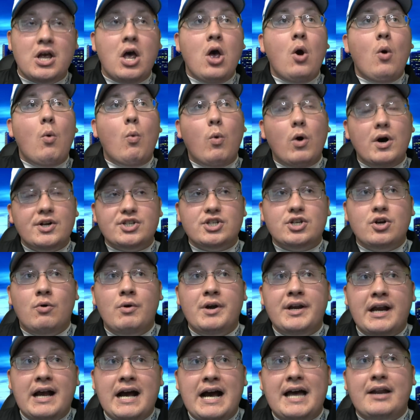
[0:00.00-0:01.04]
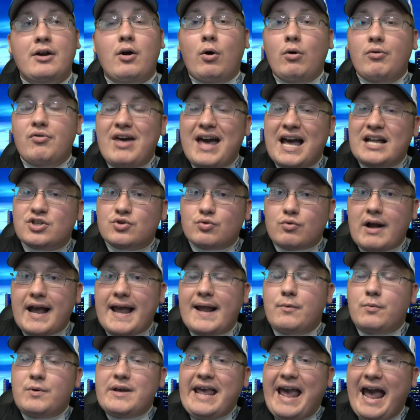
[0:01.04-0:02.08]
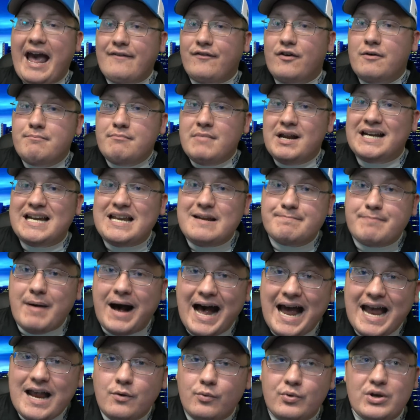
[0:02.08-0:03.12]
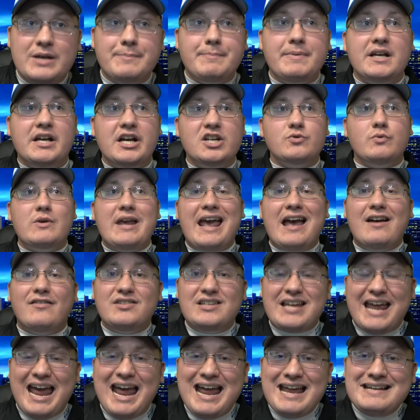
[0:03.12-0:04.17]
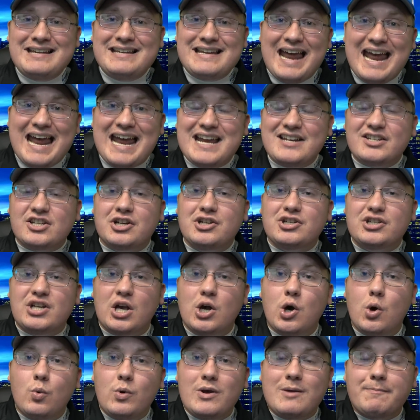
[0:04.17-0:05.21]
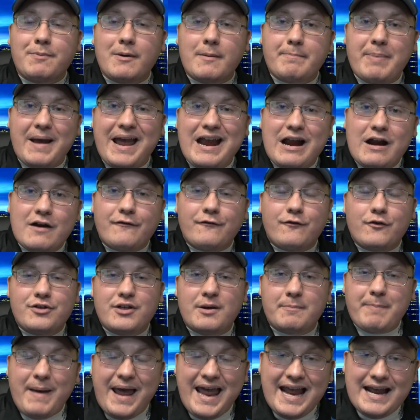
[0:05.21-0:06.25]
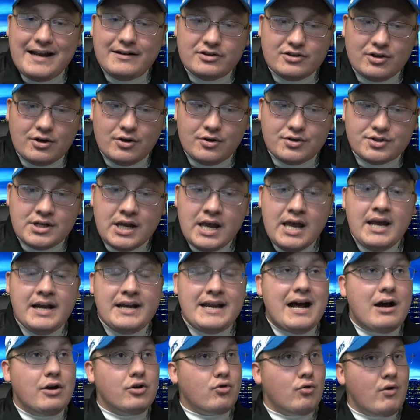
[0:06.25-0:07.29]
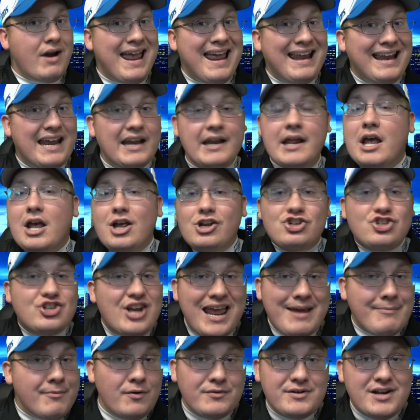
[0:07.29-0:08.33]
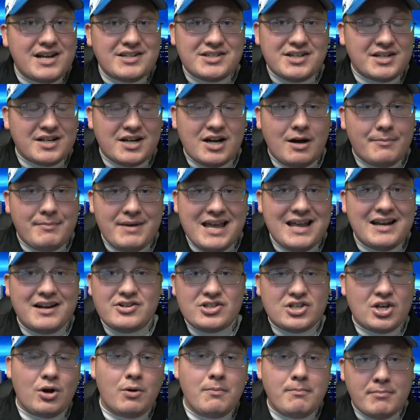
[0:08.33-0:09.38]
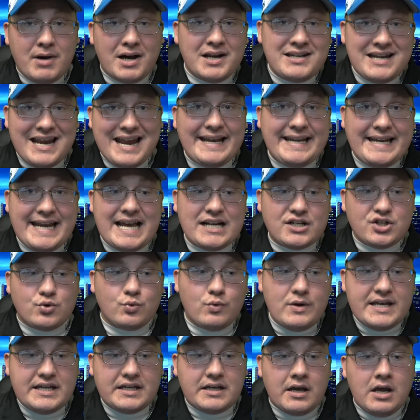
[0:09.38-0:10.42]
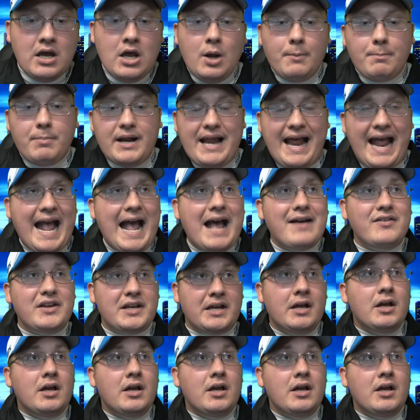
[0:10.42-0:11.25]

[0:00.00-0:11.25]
What's going on? Oh, that's right. We have a mini bye week because we have 10 days until we prepare for the Panthers. Now, granted, Jamo doesn't come in until Monday next week, but having